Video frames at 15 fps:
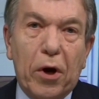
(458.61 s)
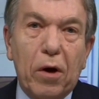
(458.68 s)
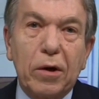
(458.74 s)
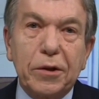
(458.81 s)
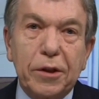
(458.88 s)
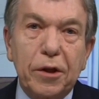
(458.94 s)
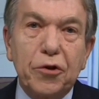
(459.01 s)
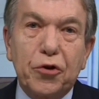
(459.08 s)

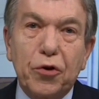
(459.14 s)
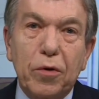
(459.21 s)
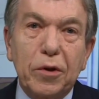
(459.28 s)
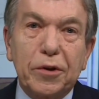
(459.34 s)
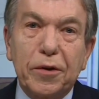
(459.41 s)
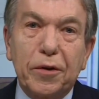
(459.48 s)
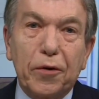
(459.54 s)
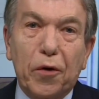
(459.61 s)
parents'
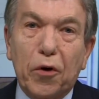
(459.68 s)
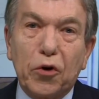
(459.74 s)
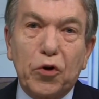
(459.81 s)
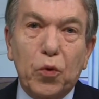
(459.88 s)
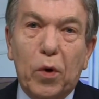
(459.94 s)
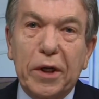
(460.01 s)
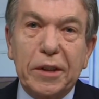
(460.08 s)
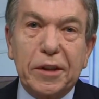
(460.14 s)
insurance until they're
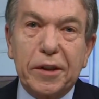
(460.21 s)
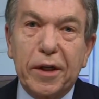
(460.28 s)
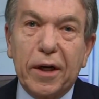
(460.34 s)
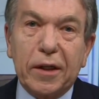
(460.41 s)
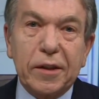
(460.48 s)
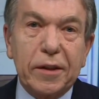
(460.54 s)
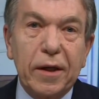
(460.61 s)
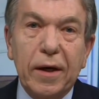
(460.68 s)

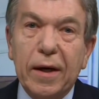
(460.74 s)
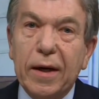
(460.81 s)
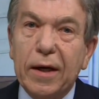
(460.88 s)
26.